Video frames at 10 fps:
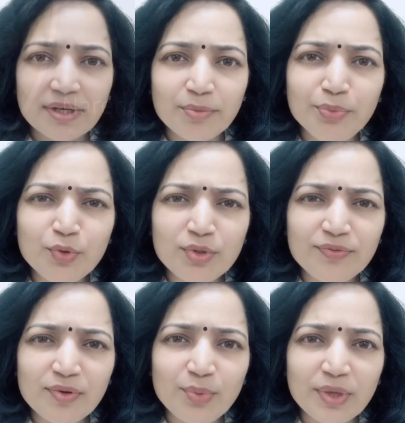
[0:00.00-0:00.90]

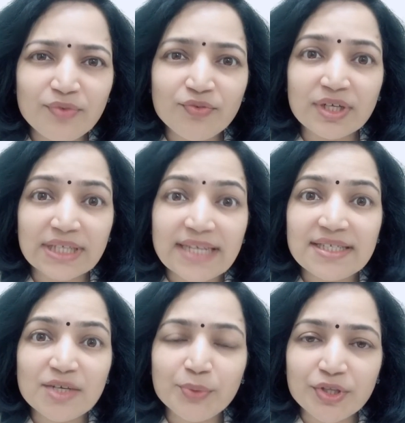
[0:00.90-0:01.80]
beautiful way of
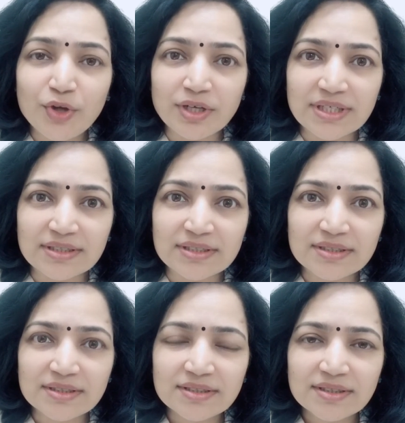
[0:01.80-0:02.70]
connecting with
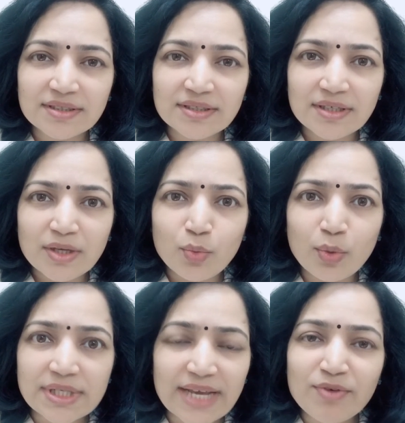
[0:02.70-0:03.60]
audience.
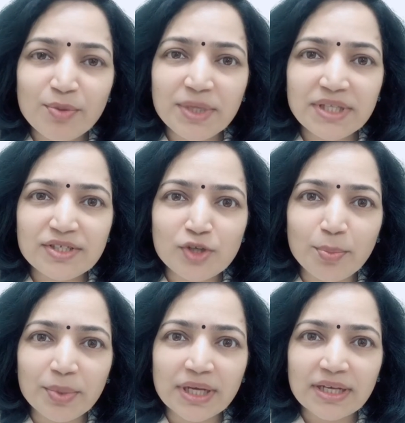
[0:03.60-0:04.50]
Whatever be the
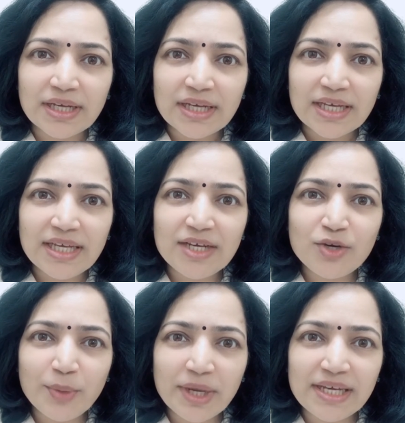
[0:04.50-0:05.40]
topic, he
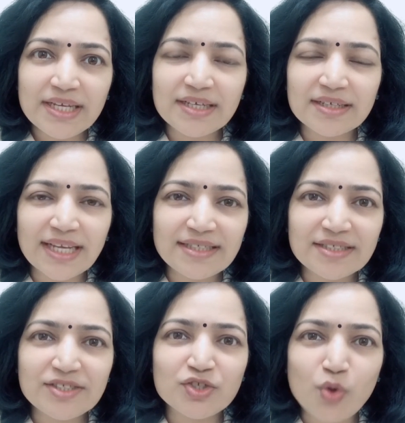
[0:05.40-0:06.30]
quickly connects
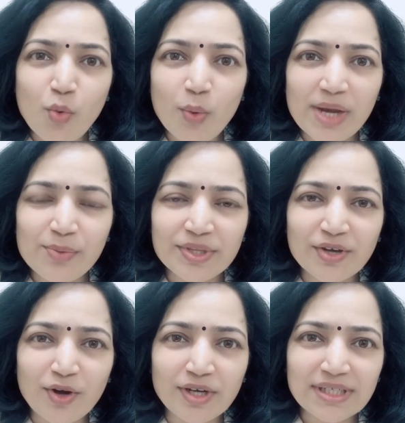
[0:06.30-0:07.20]
it so well with the
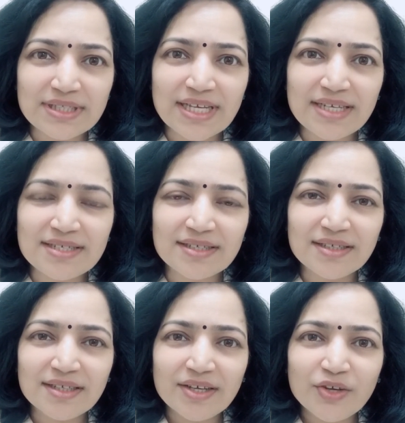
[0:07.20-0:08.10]
audience that
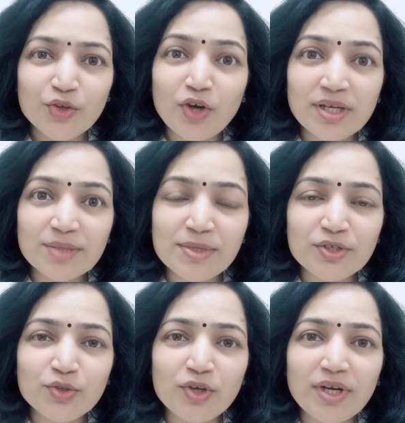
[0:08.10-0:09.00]
you're not able
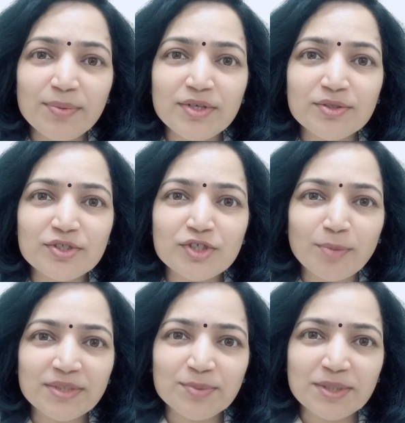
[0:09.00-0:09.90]
to
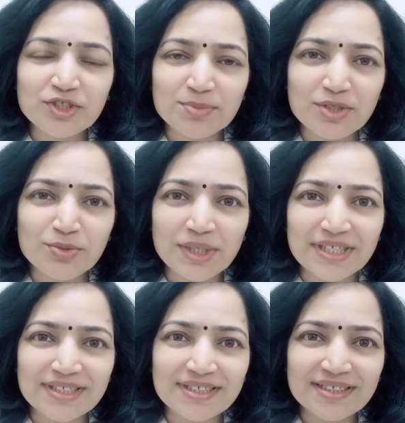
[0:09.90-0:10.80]
stop the speech in
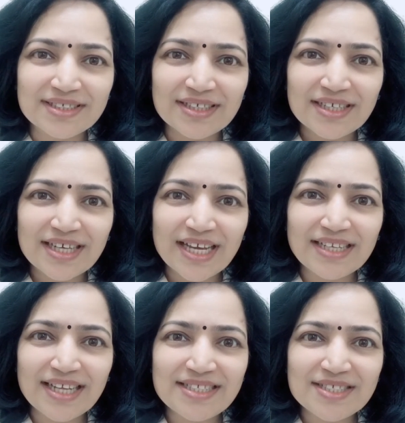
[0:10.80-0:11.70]
between.
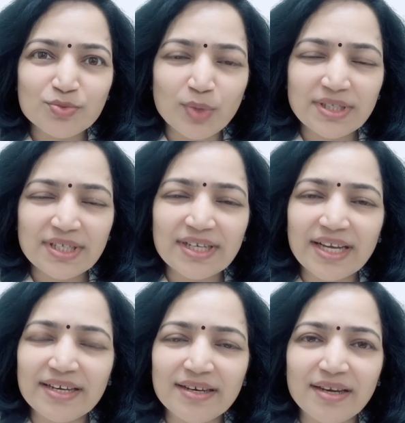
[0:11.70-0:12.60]
And that's one thing
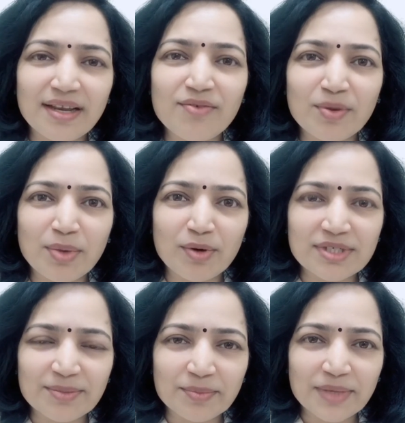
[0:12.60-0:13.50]
I love about
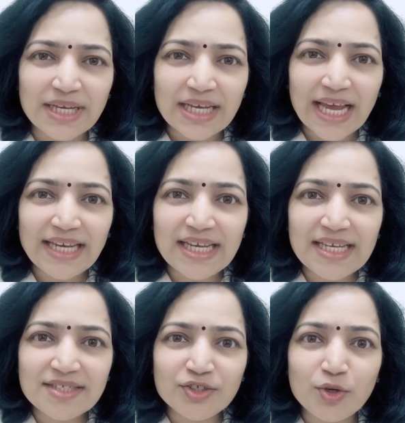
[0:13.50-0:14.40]
him. And
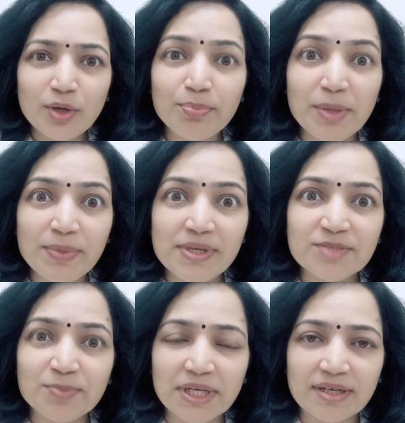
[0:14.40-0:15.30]
he's, you know, a people
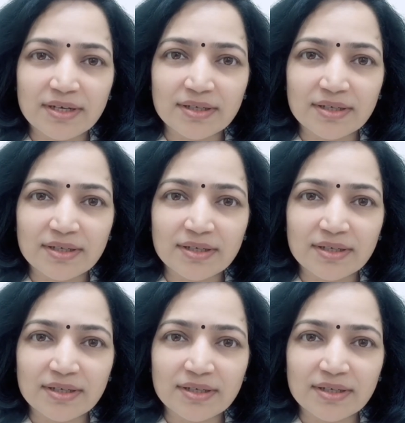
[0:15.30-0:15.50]
speaker.